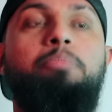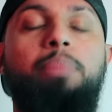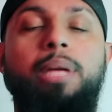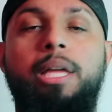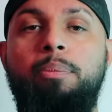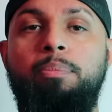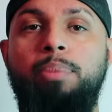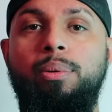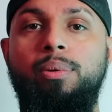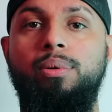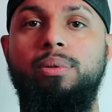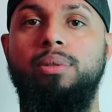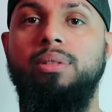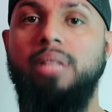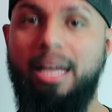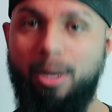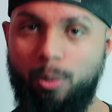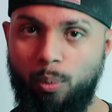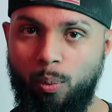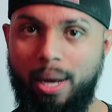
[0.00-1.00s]
of people, a
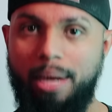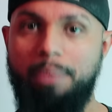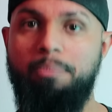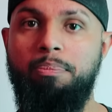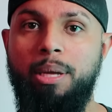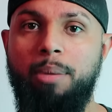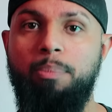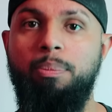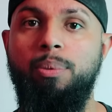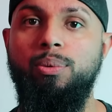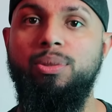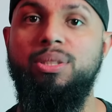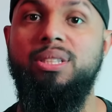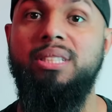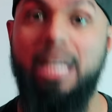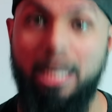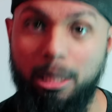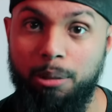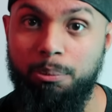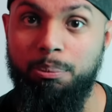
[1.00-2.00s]
lot of white people
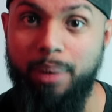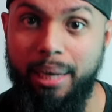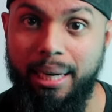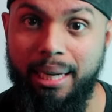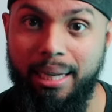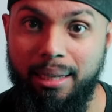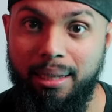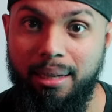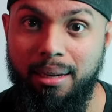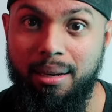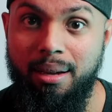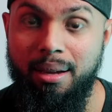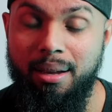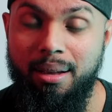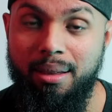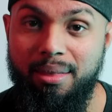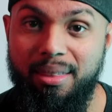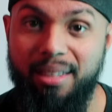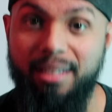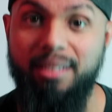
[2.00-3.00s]
celebrating
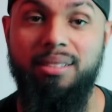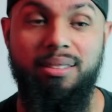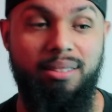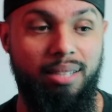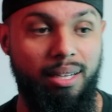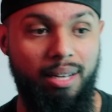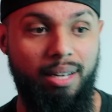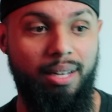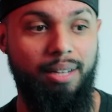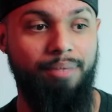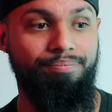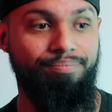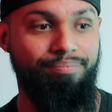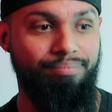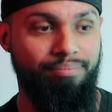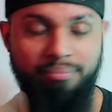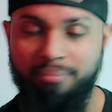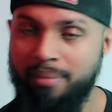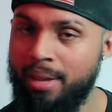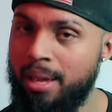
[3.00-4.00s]
this
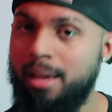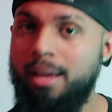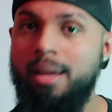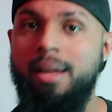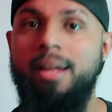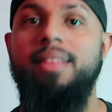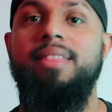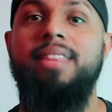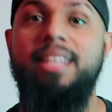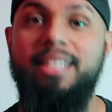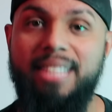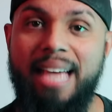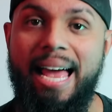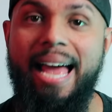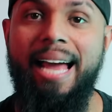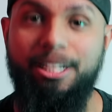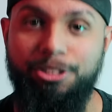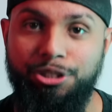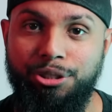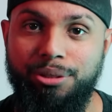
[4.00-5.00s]

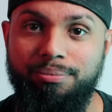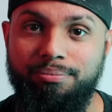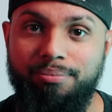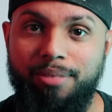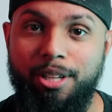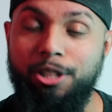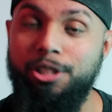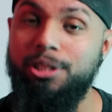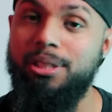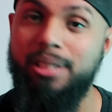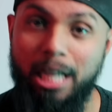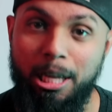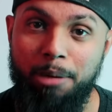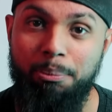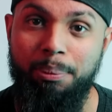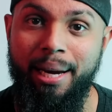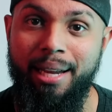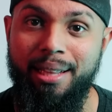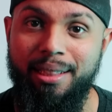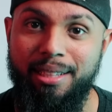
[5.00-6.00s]
action. They're
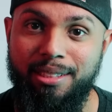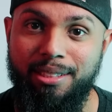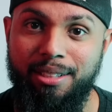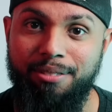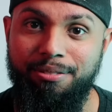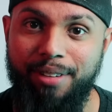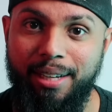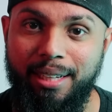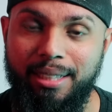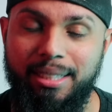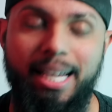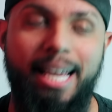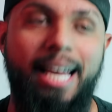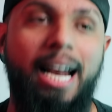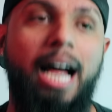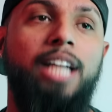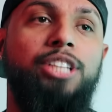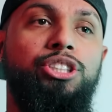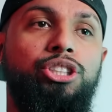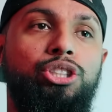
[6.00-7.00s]
celebrating this event.
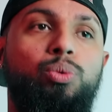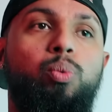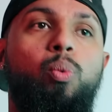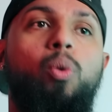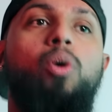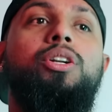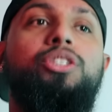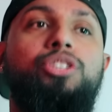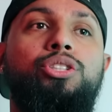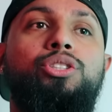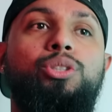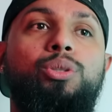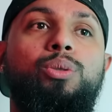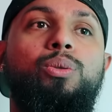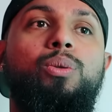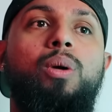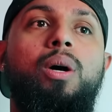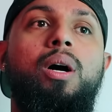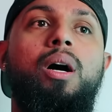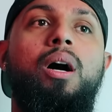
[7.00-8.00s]
And I just want to
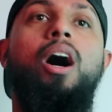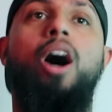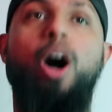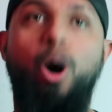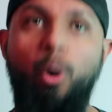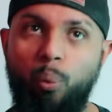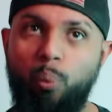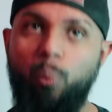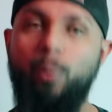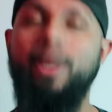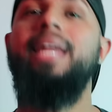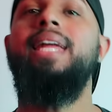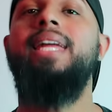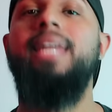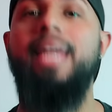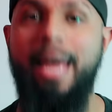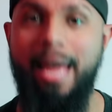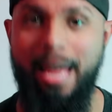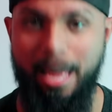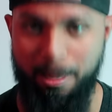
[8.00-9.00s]
do a
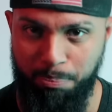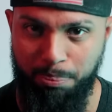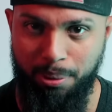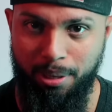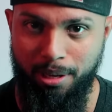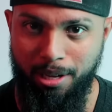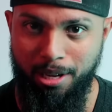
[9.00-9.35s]
recap